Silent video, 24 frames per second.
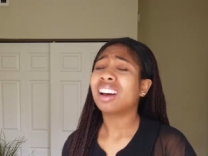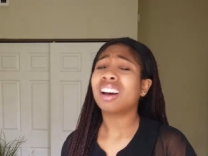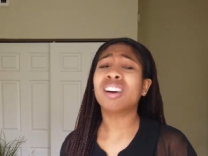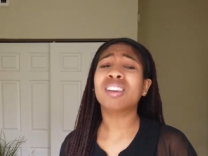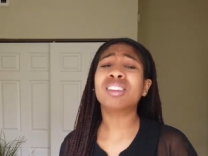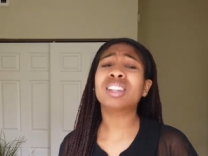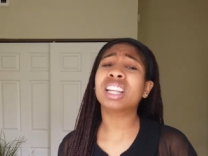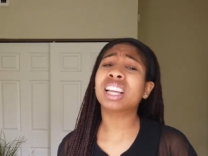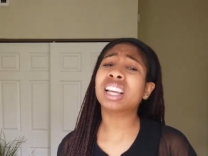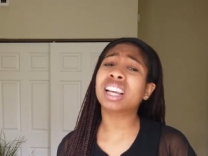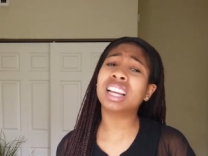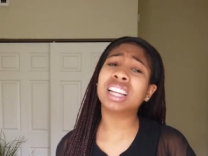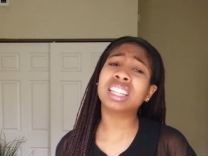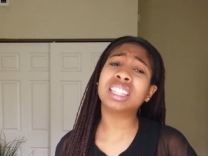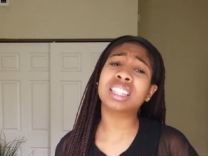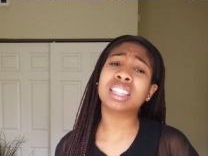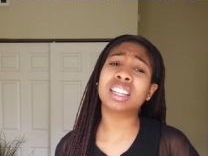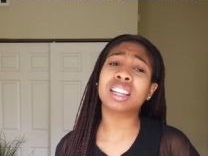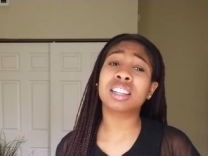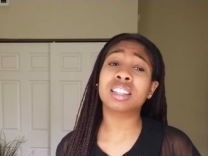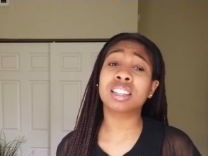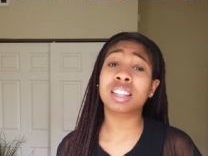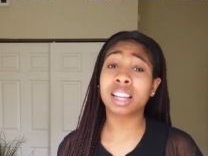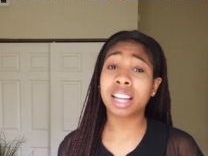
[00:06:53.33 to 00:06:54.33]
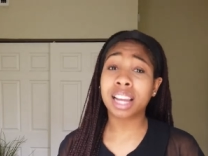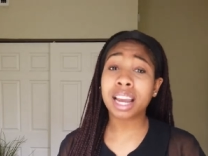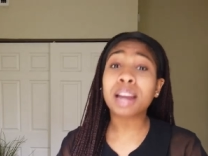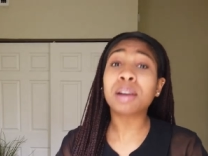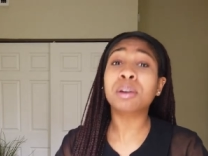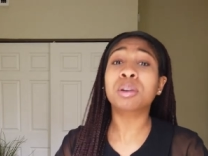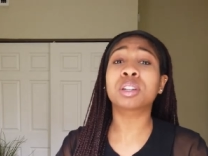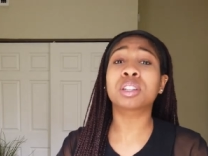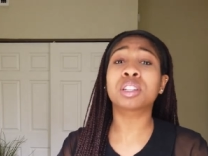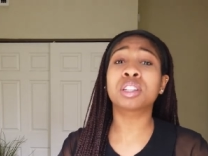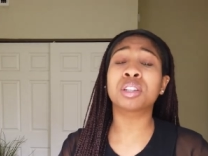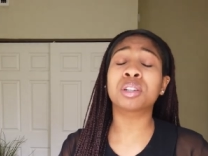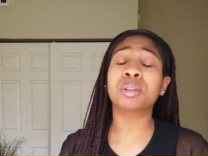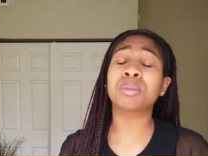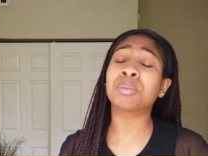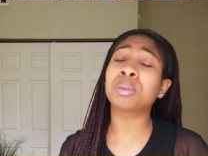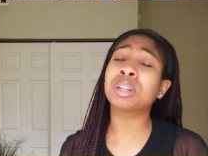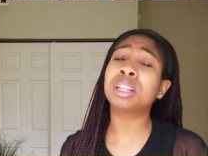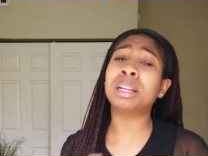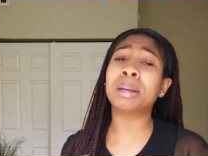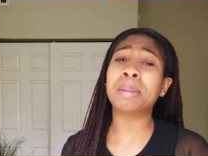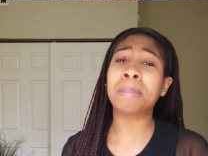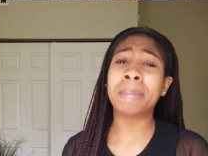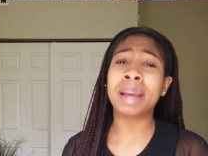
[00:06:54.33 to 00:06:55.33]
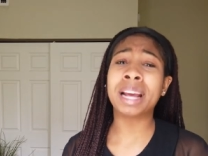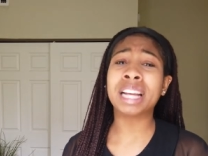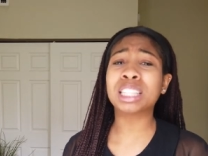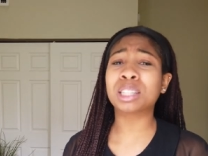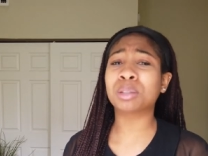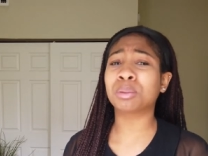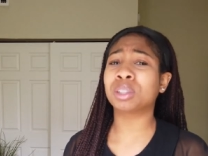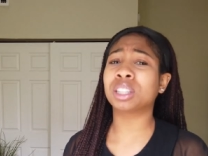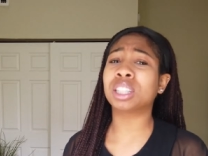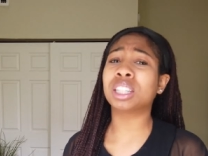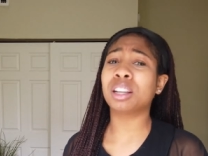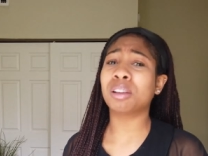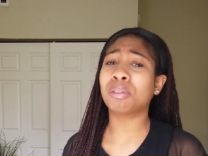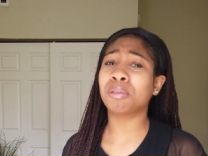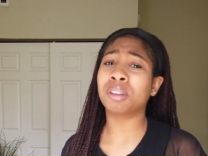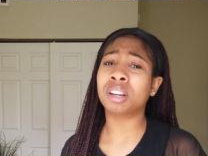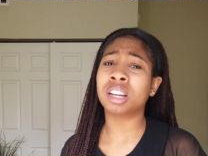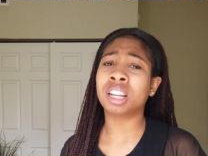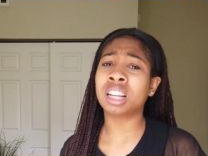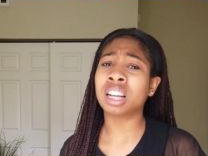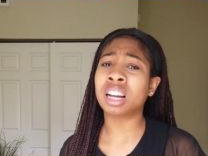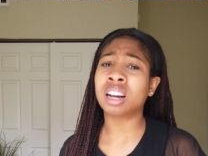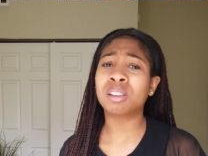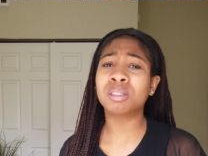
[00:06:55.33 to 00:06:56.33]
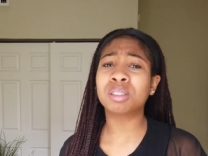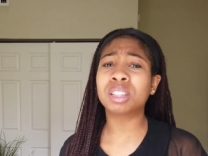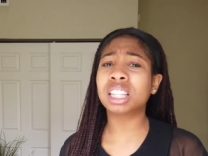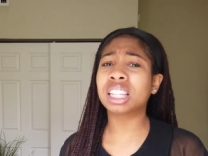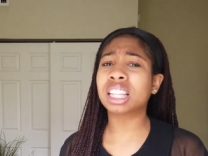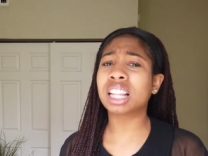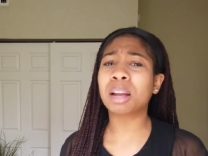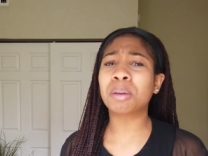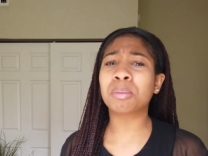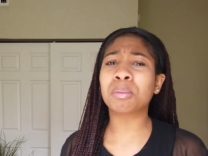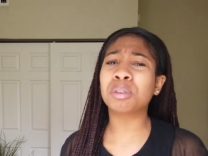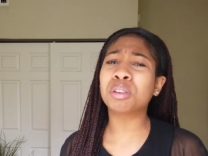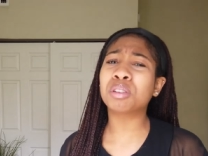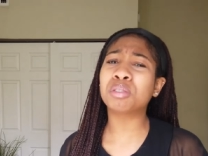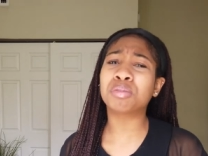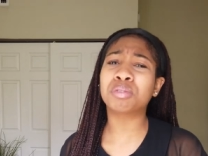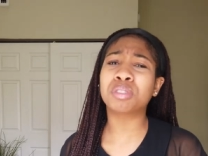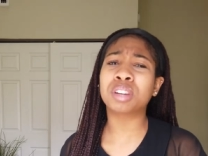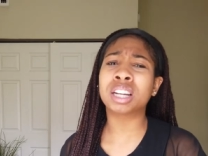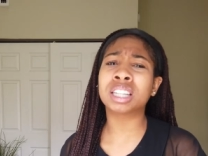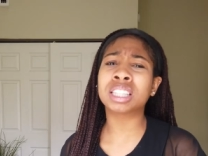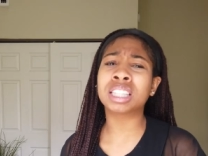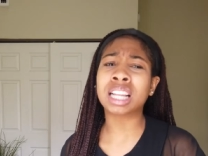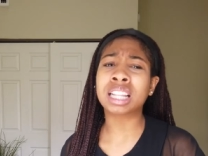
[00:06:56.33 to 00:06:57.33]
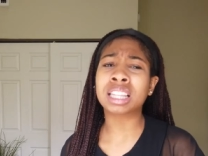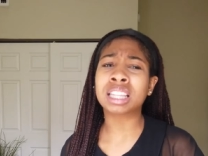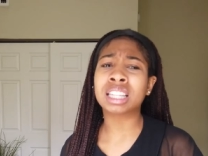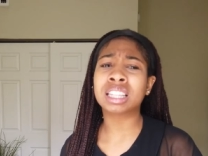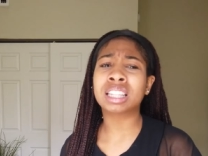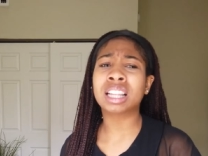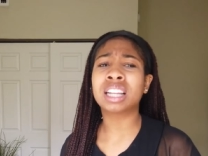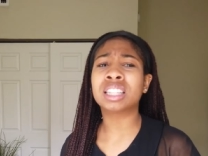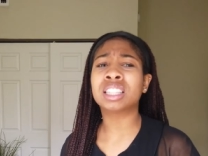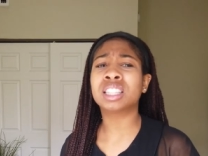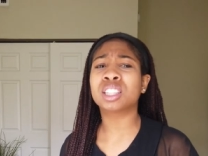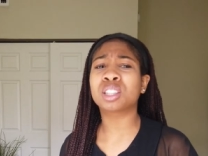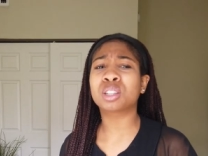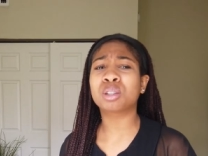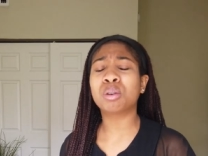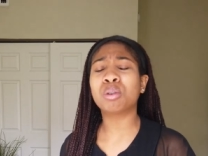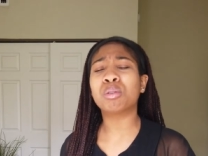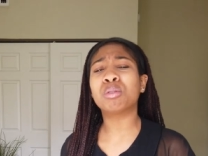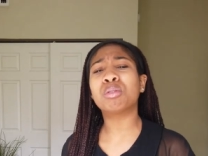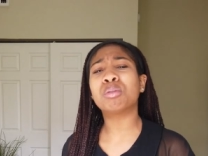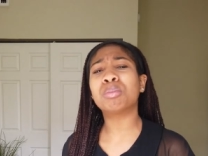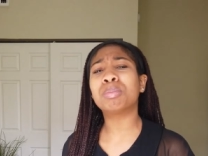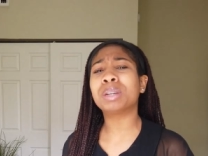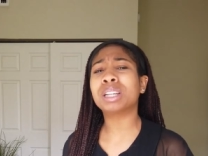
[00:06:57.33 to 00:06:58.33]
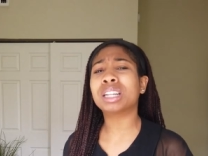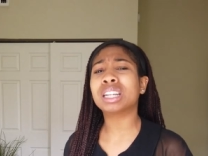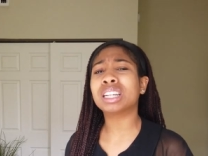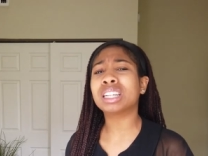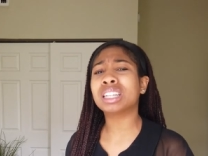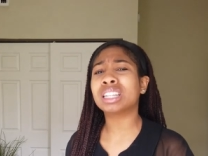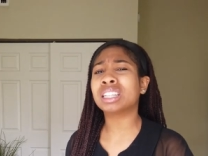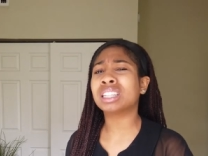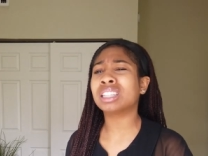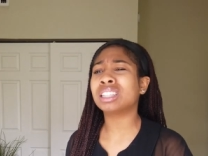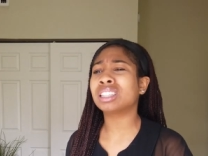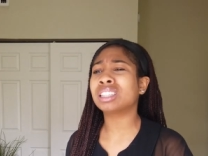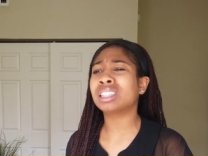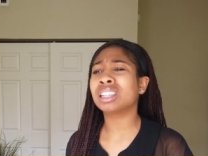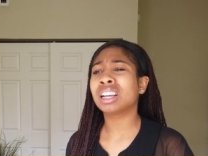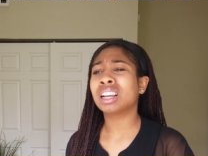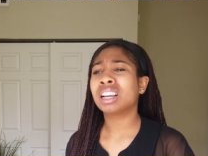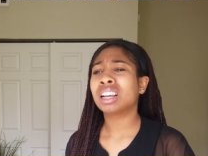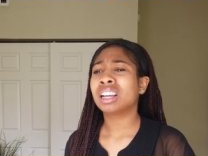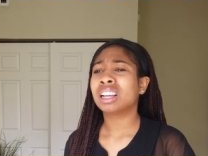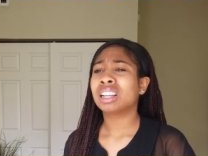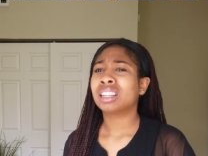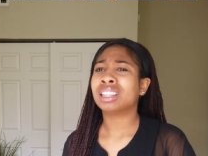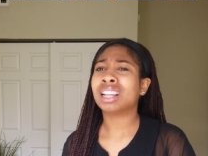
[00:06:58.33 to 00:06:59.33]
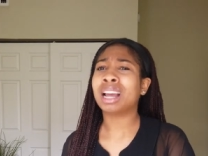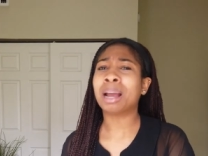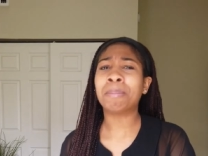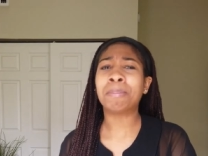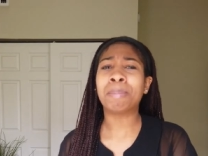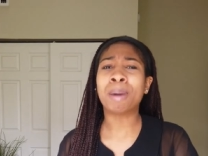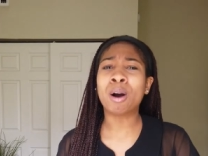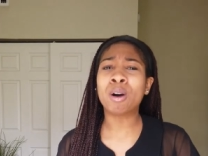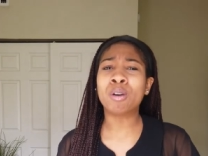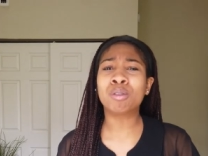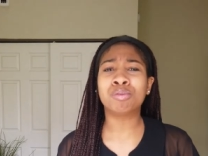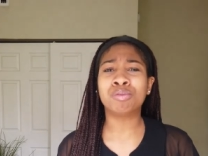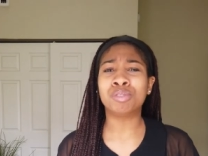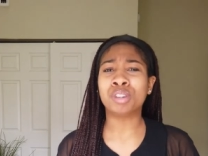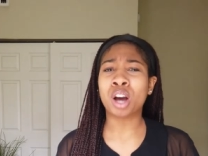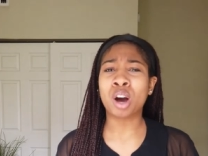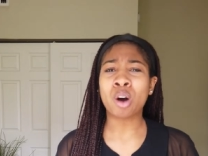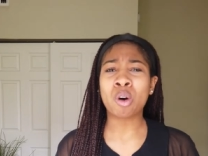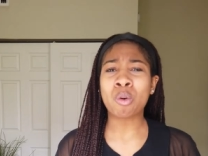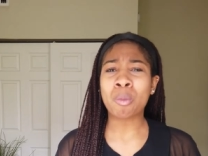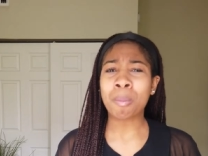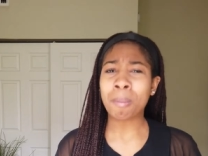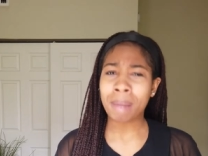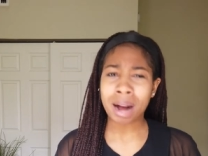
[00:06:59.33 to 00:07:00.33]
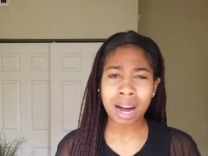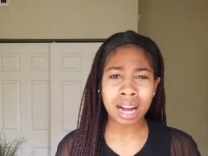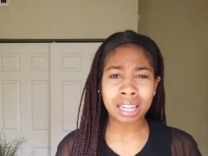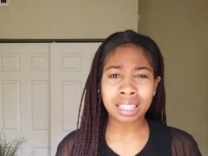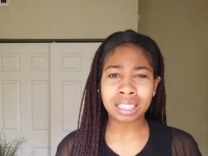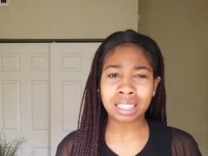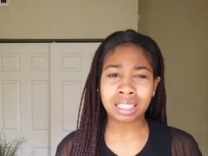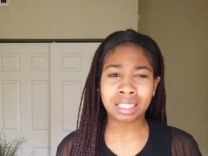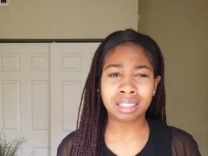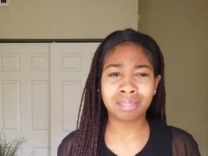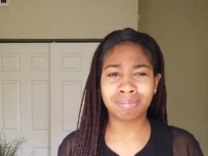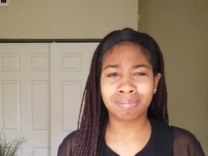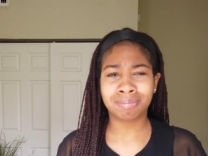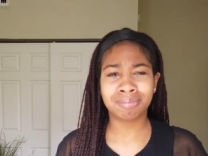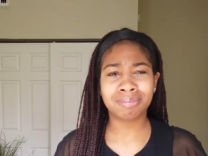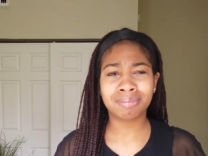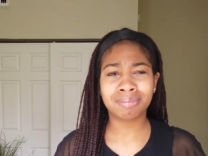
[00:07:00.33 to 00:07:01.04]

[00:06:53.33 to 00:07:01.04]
I don't think Issa, the character, really messed with Tiffany. I don't think they're real friends. I think they just cool because they both know Molly.